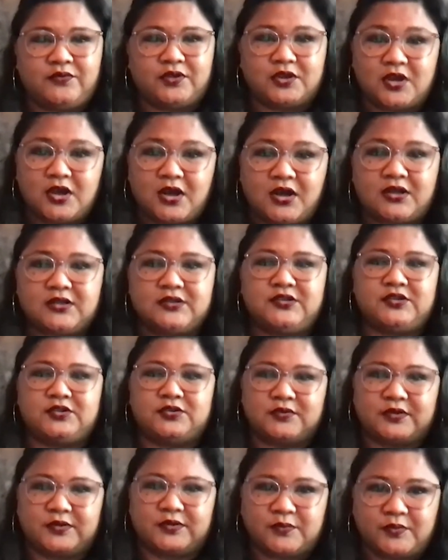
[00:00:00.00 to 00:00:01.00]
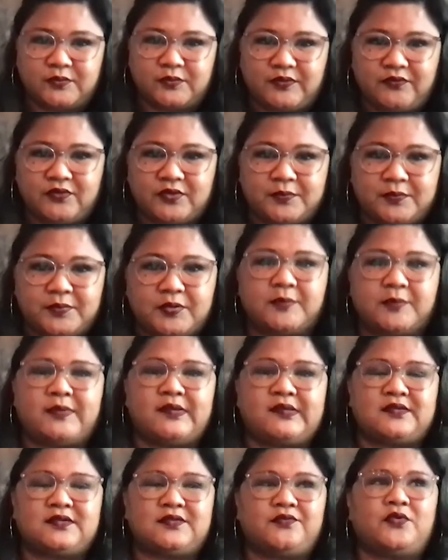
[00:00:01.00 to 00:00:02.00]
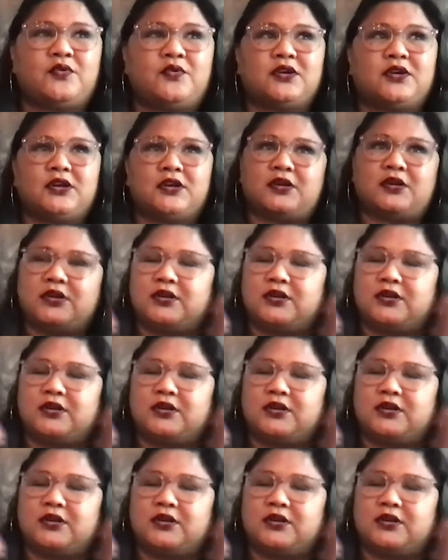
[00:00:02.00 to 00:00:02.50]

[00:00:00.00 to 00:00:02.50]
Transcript: we feel called to and what we feel purposed for,